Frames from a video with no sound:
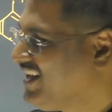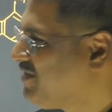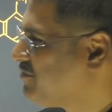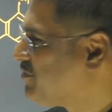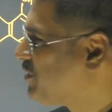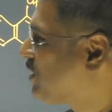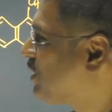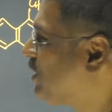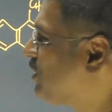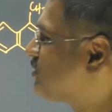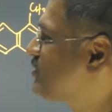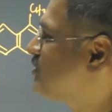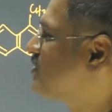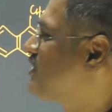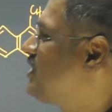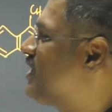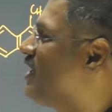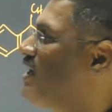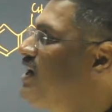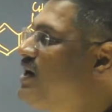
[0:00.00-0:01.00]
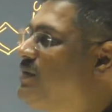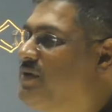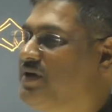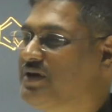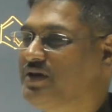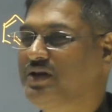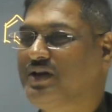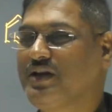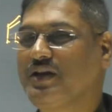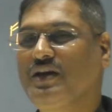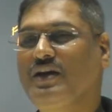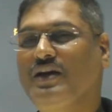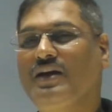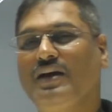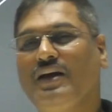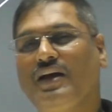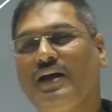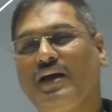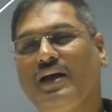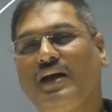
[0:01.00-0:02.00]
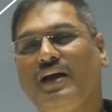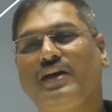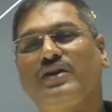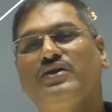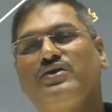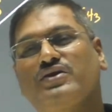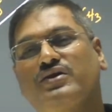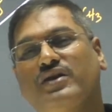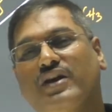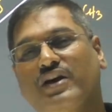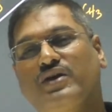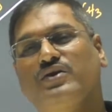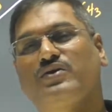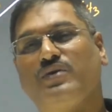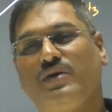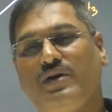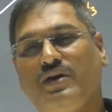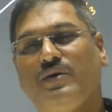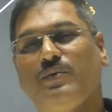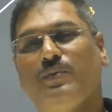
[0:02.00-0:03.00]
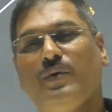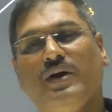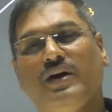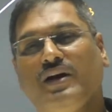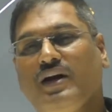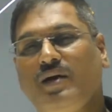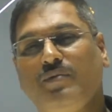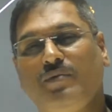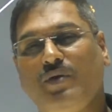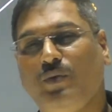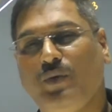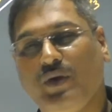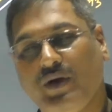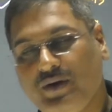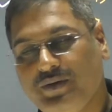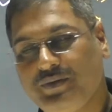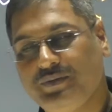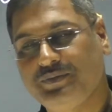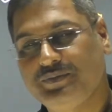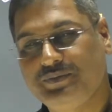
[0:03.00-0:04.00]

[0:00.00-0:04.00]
Because 3, 3 is actually 1, 1.